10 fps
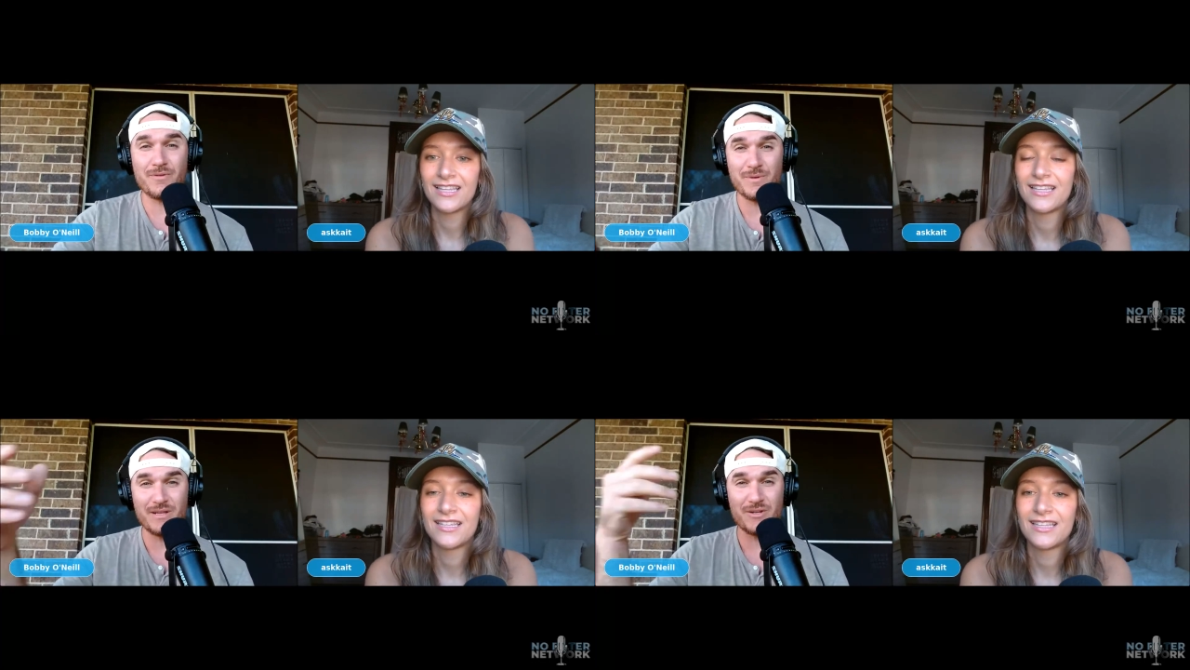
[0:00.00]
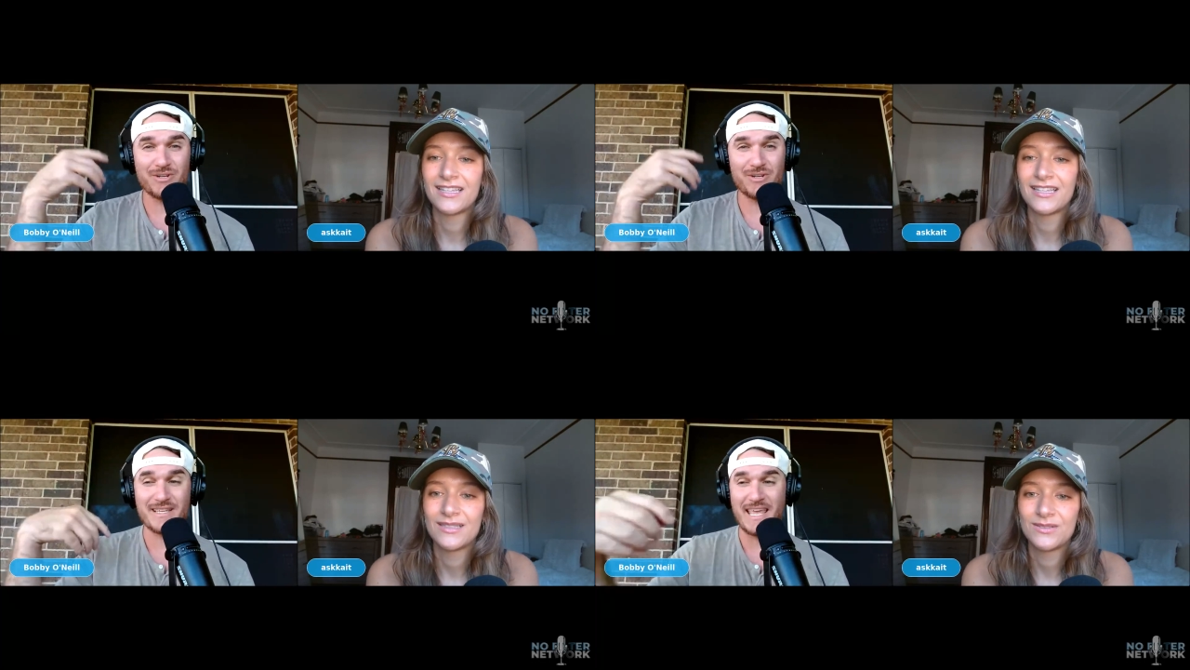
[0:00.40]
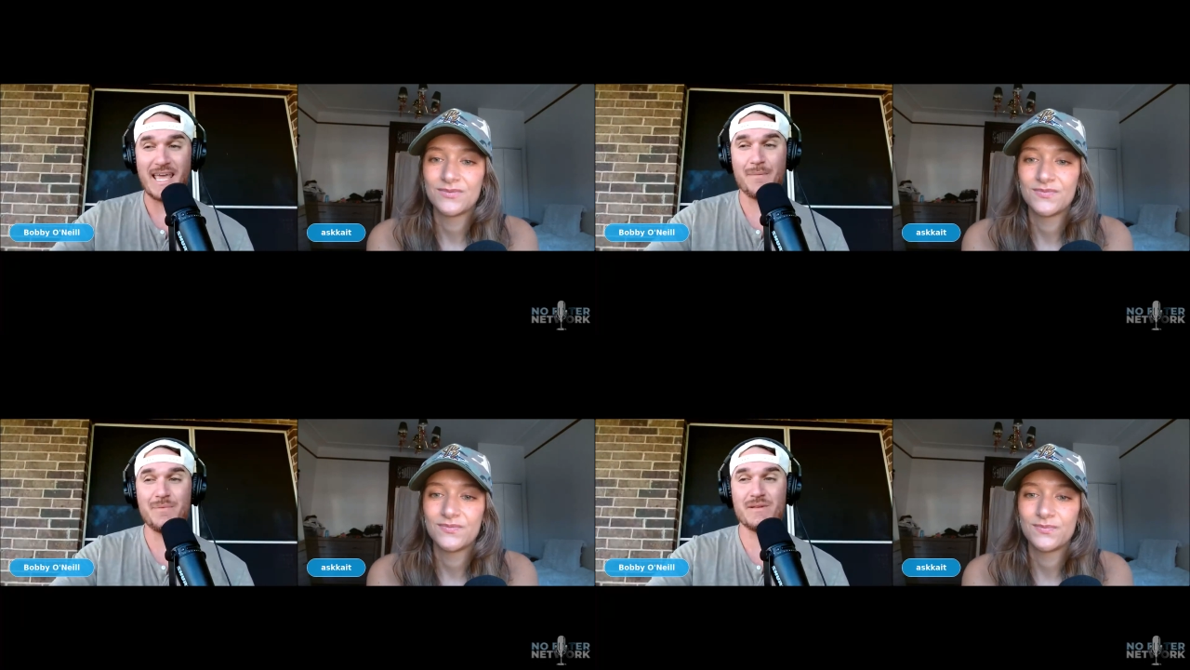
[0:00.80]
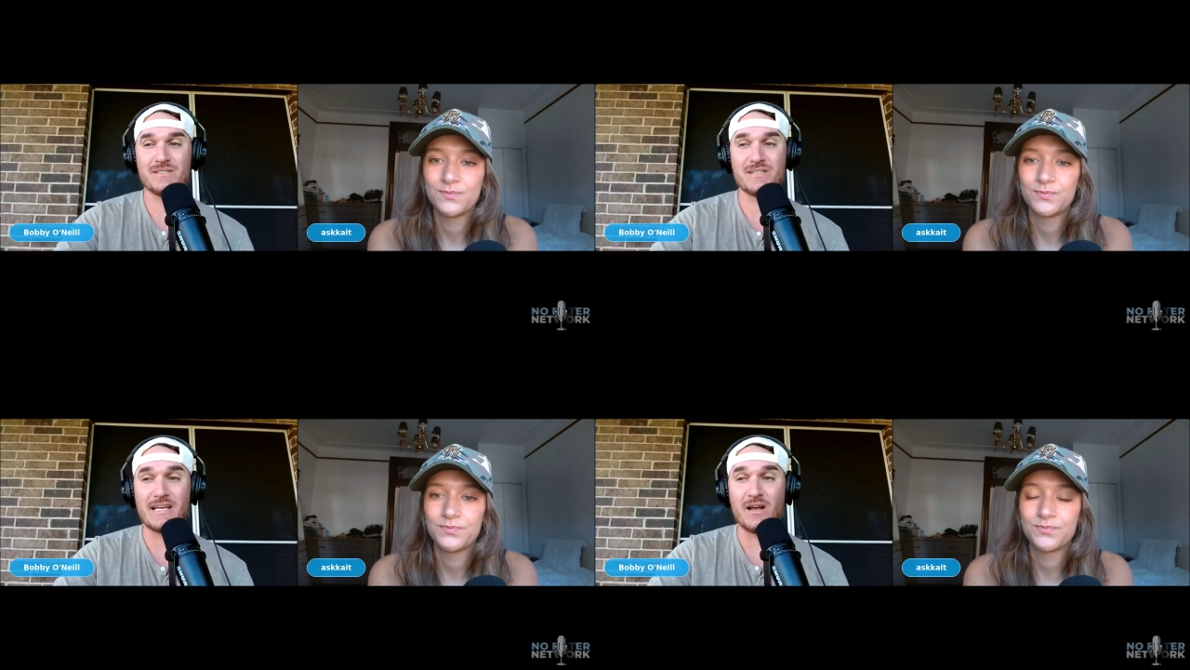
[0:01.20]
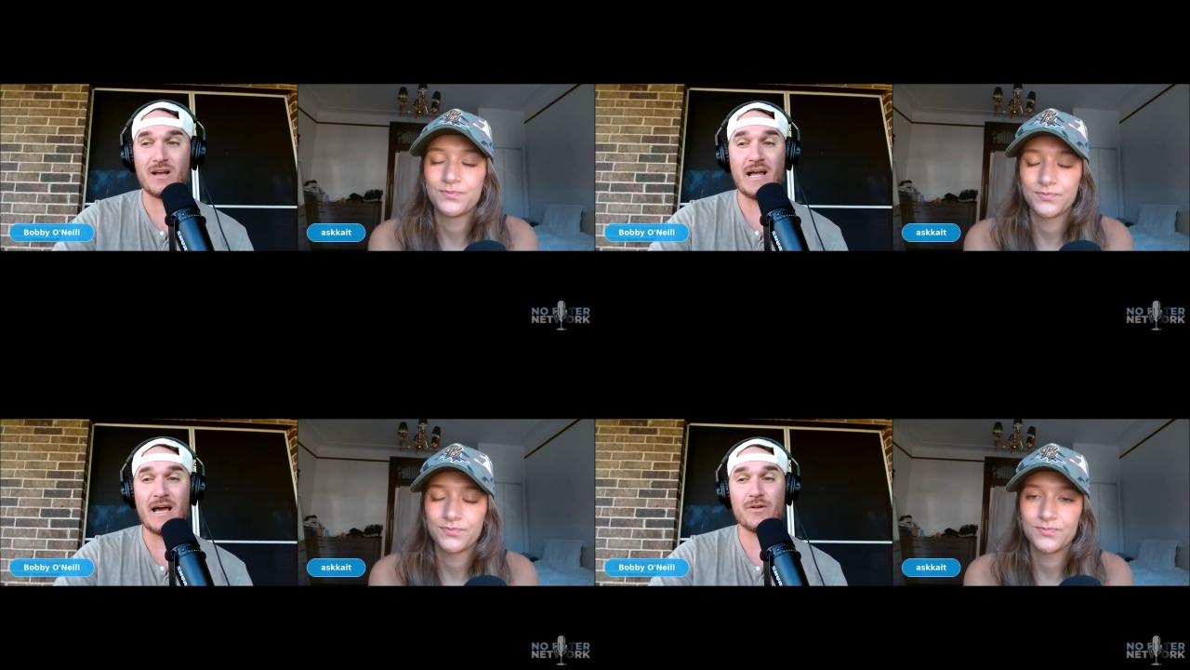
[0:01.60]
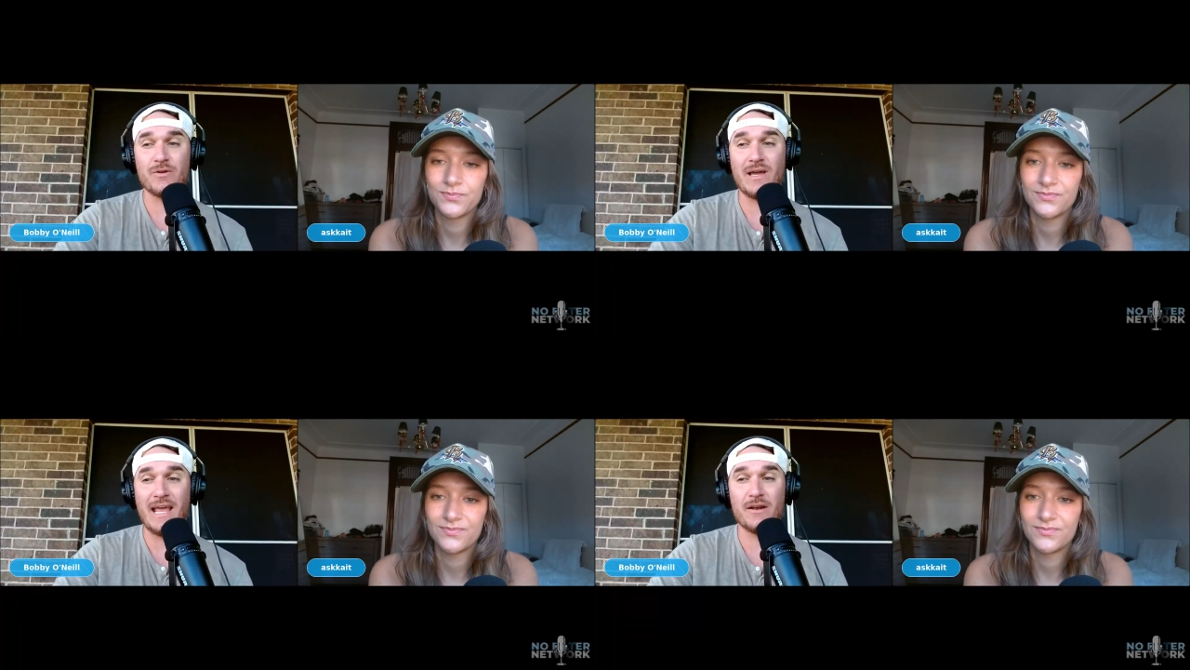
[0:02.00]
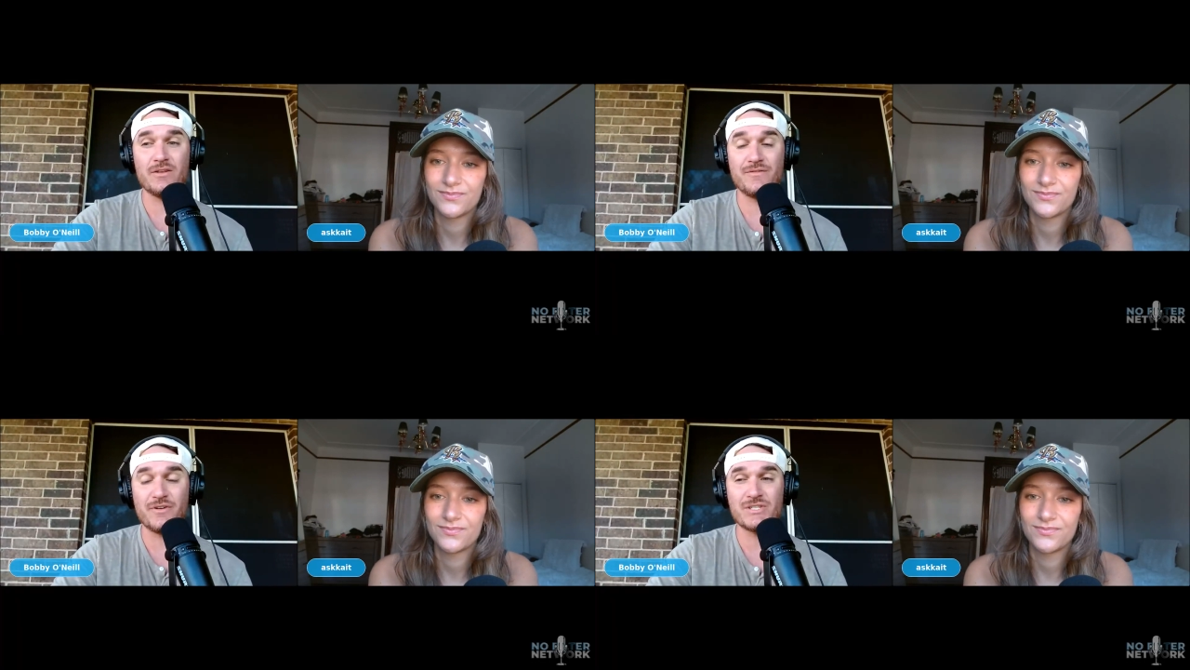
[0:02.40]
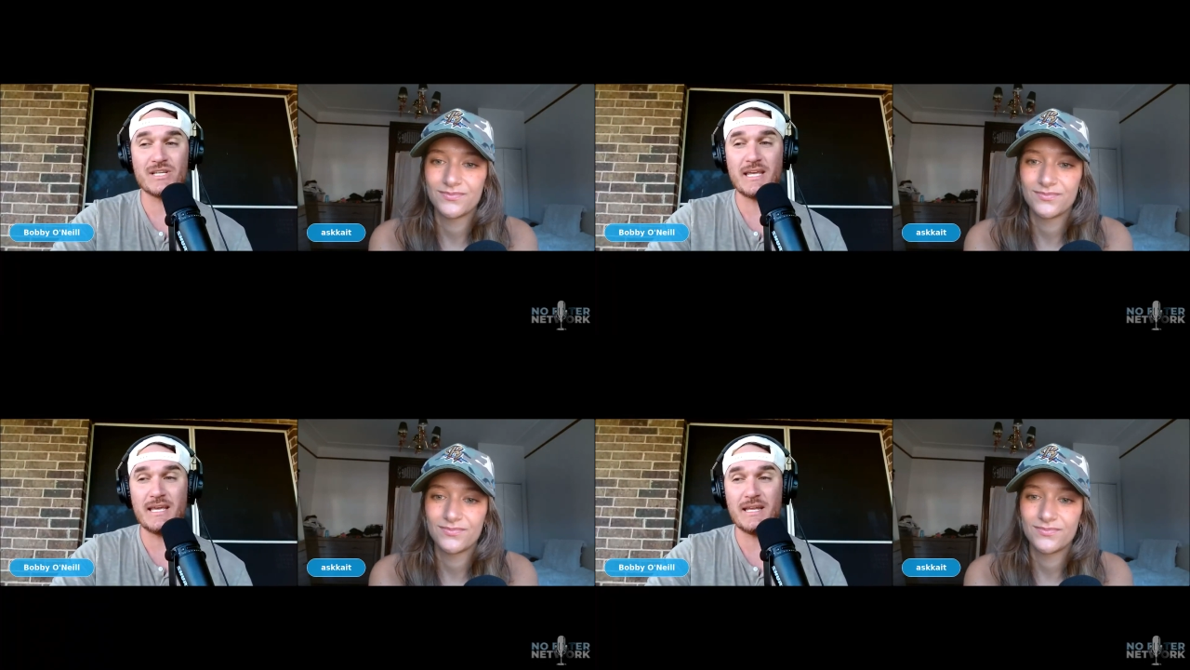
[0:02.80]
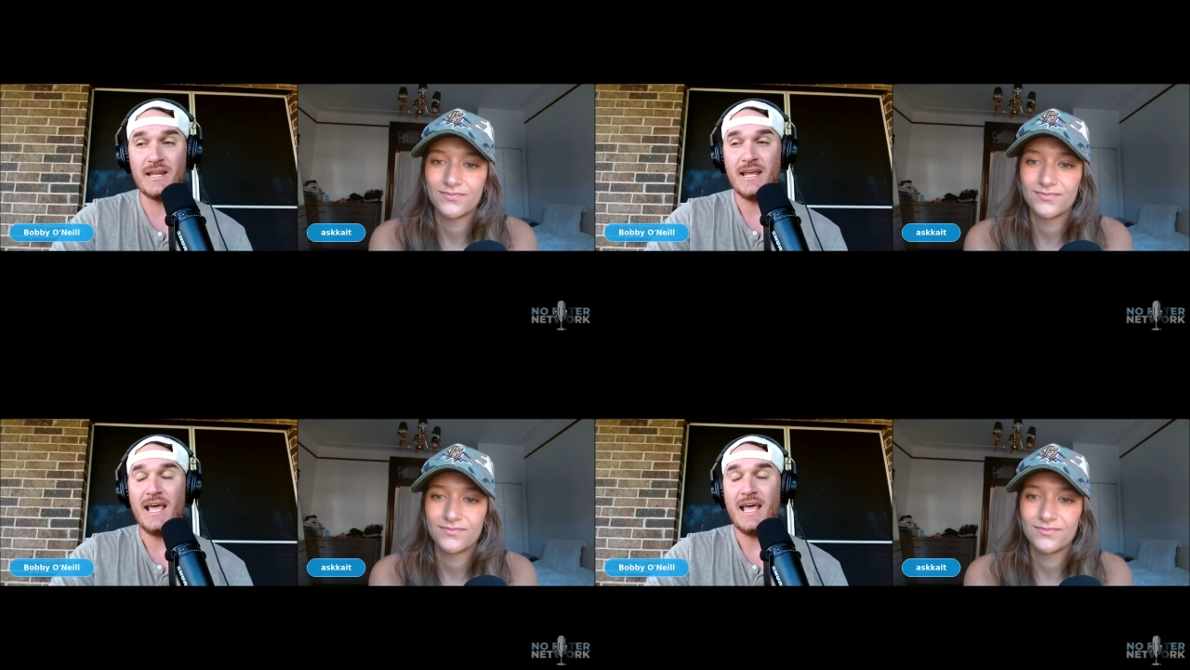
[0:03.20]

Speaker 1: what we learned at the camp is like how to handle adversity and